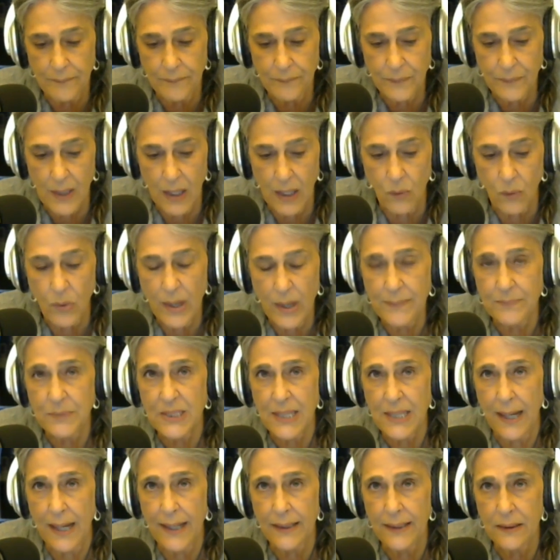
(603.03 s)

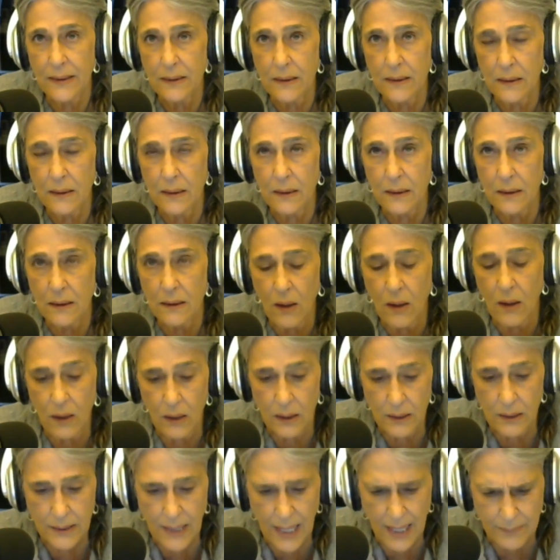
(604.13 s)
website
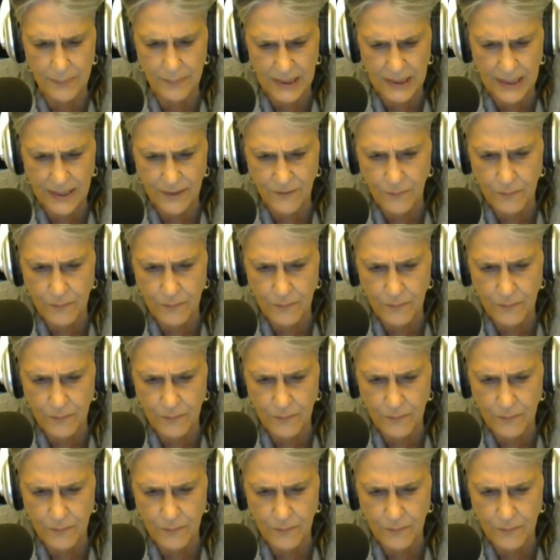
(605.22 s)
called, I believe,